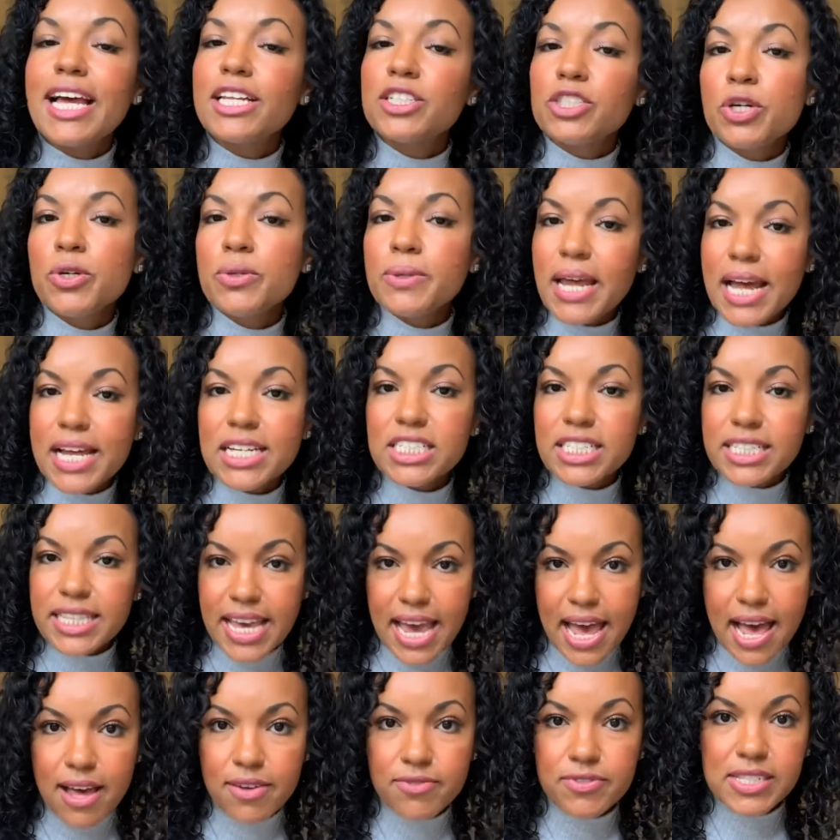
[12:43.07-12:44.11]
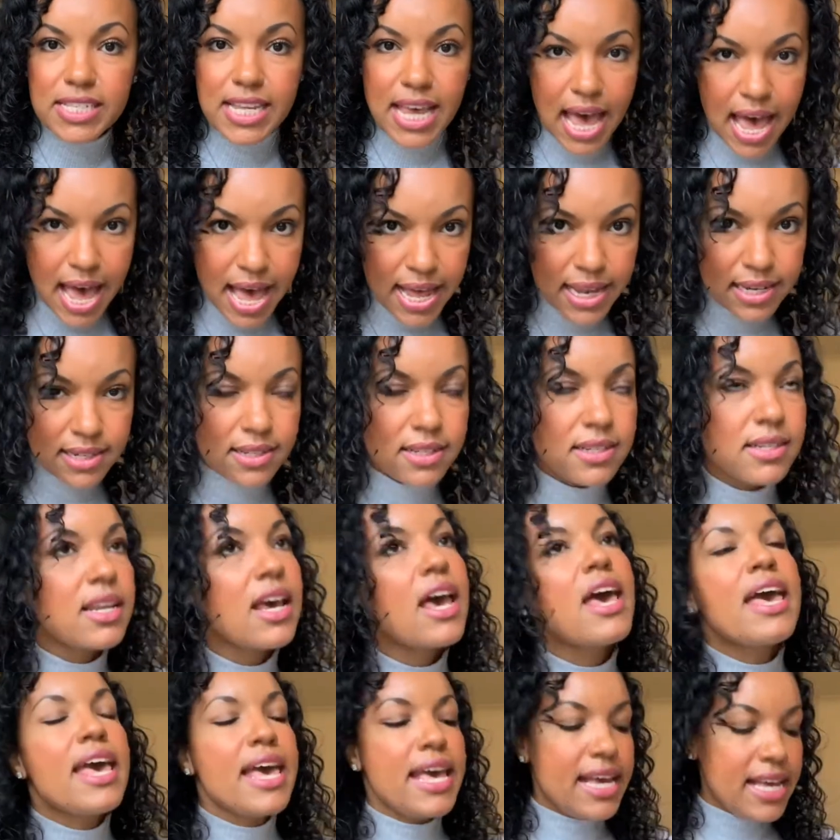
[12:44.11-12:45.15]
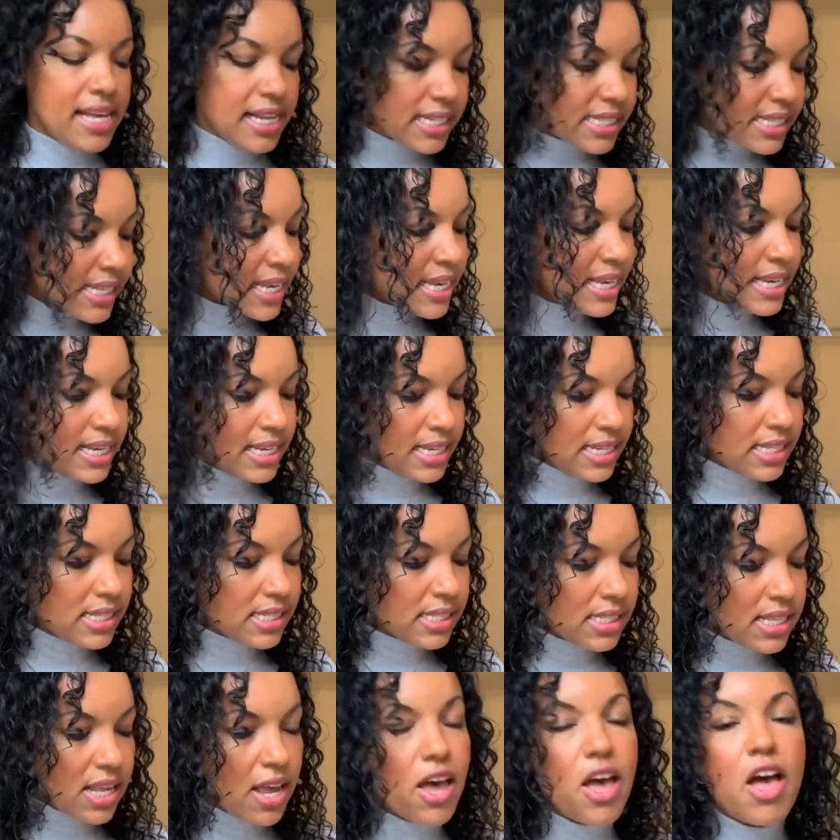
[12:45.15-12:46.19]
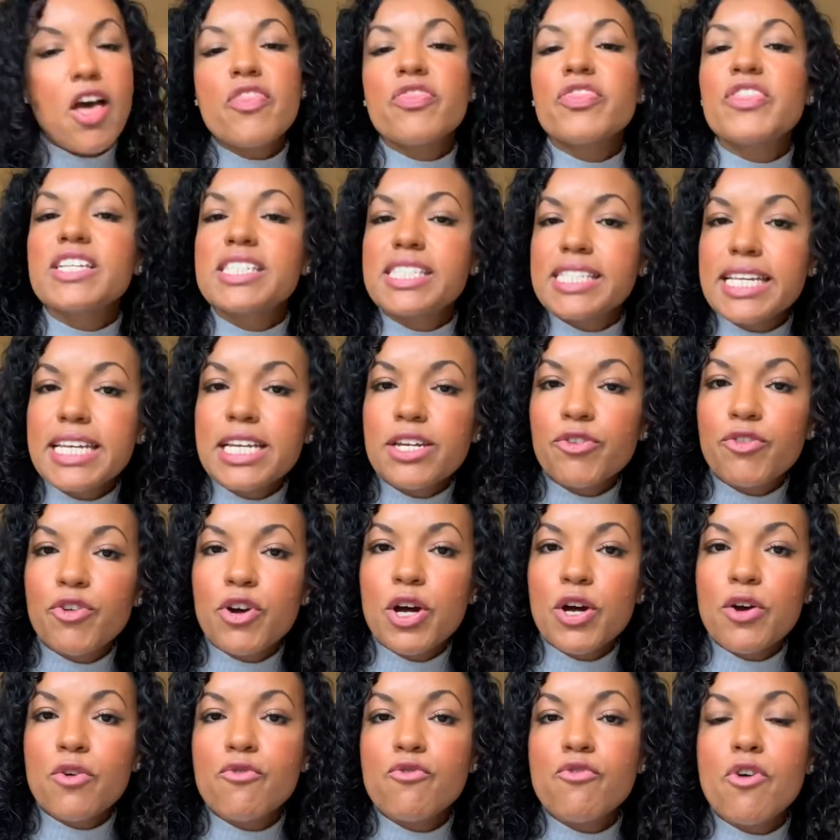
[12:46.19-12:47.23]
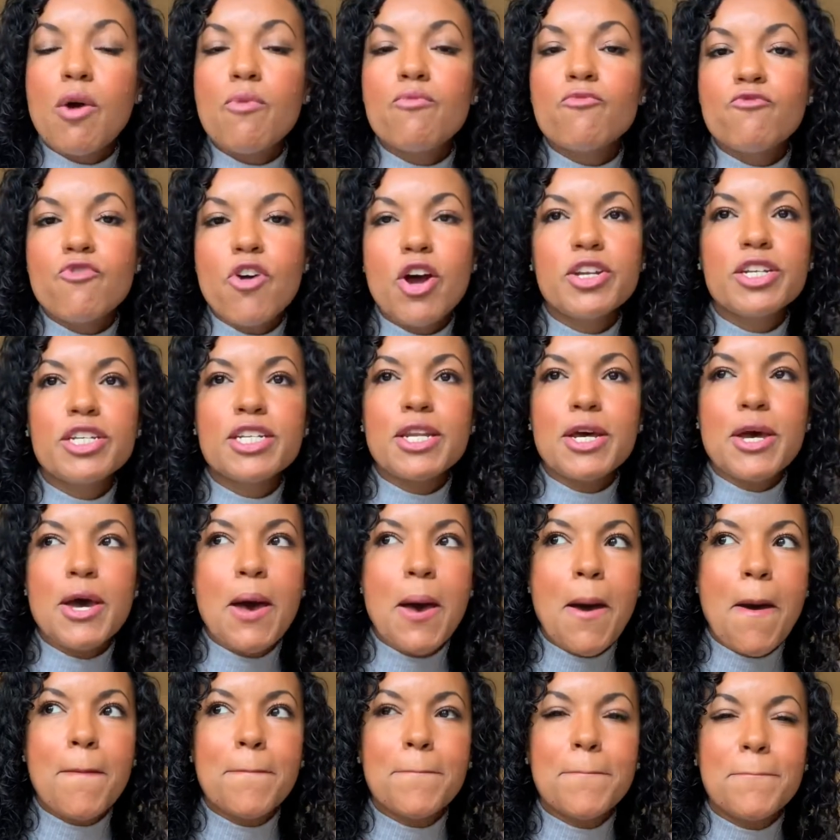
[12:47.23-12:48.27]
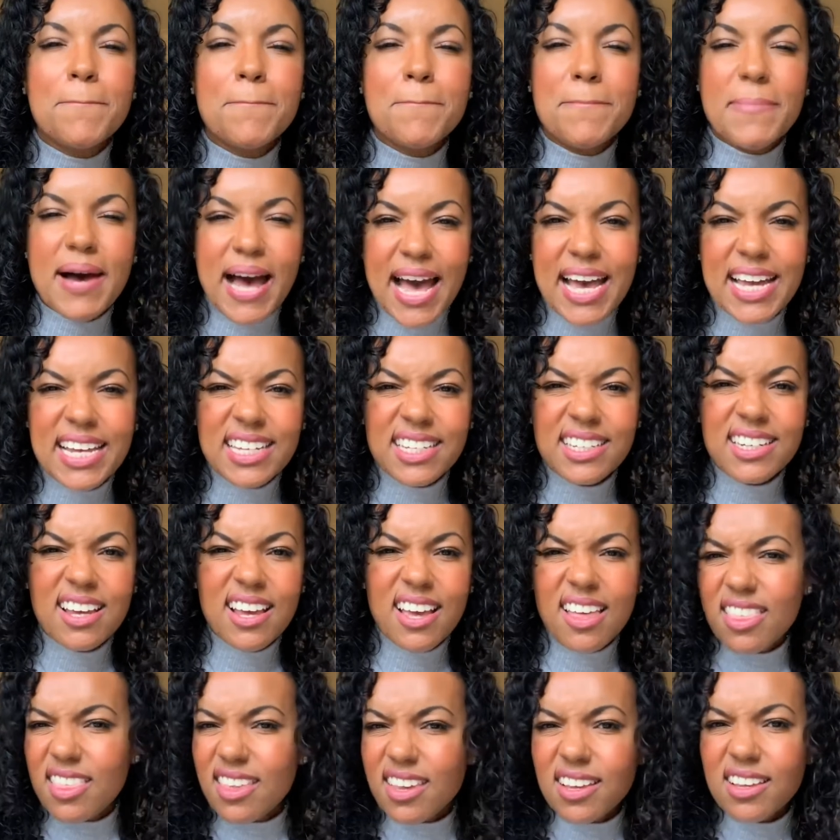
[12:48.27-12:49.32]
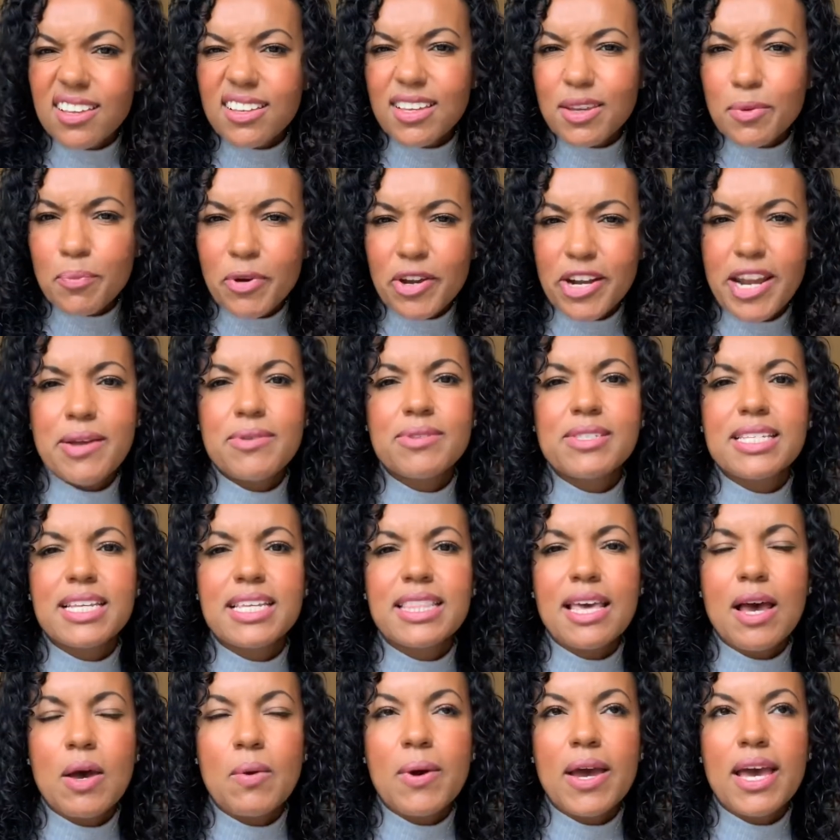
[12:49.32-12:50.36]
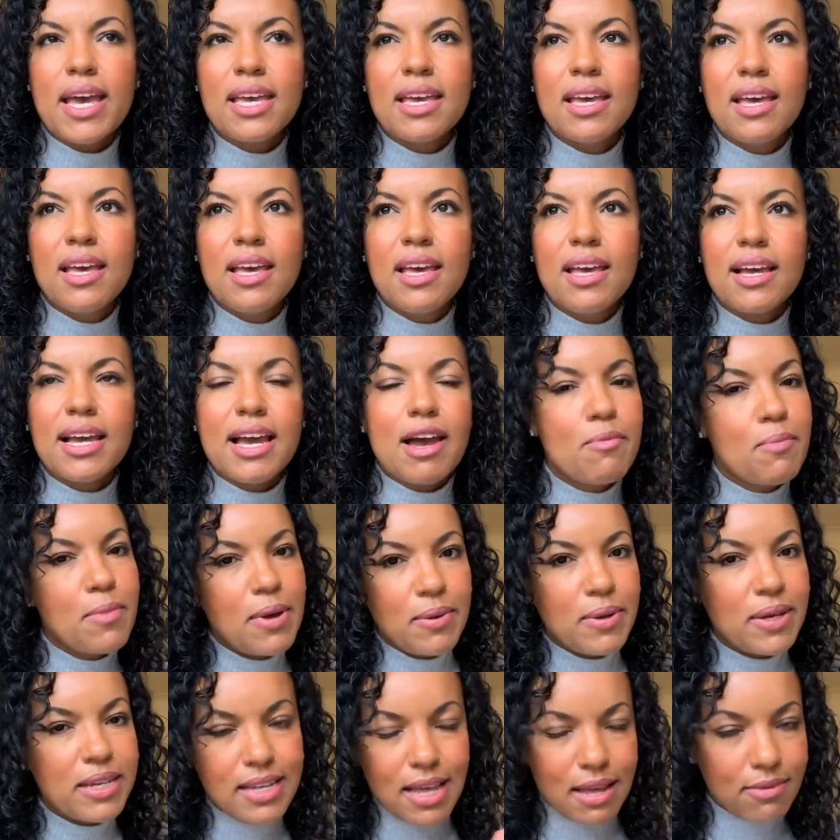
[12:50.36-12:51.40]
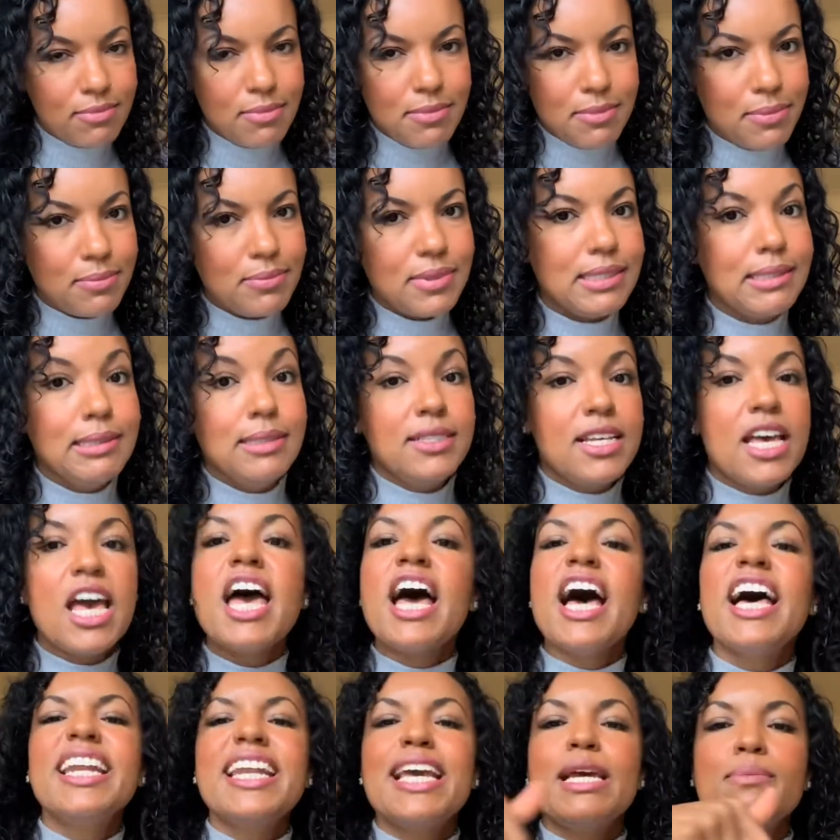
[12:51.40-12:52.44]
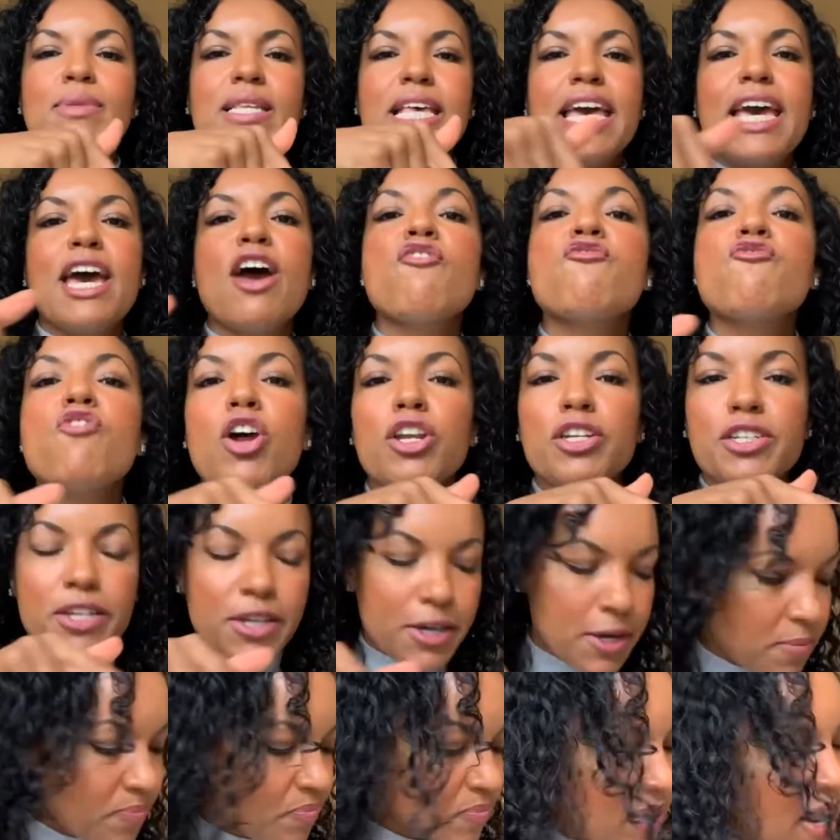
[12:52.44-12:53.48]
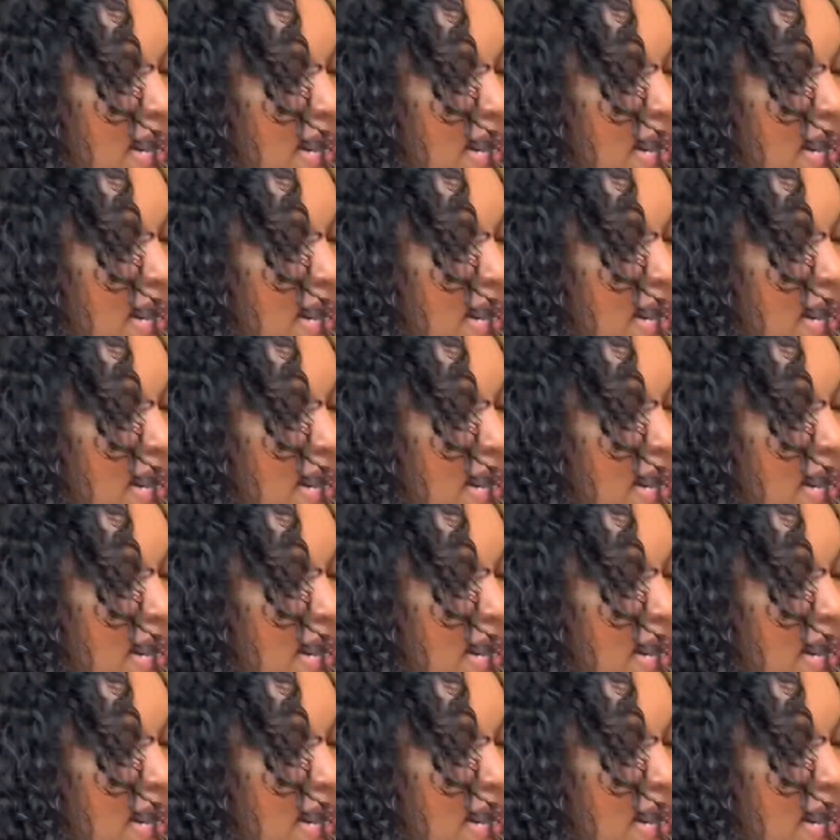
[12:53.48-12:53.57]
I don't actually have to hand. It is The Secret from Rhonda Byrne, I think you pronounce it that way. Can't remember. Her name's here, Rhonda.